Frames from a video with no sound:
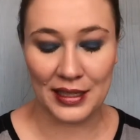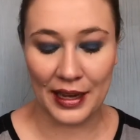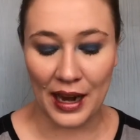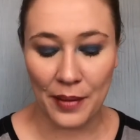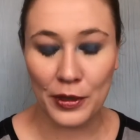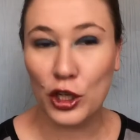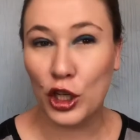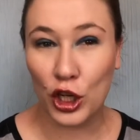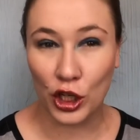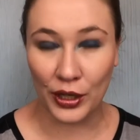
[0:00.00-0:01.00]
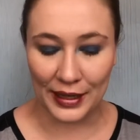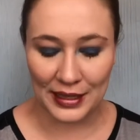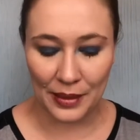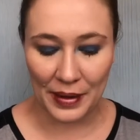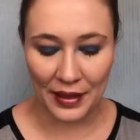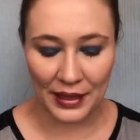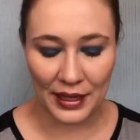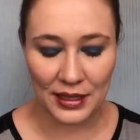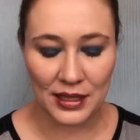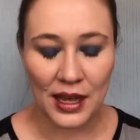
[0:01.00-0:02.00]
and I've been curious about
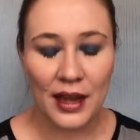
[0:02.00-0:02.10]
these.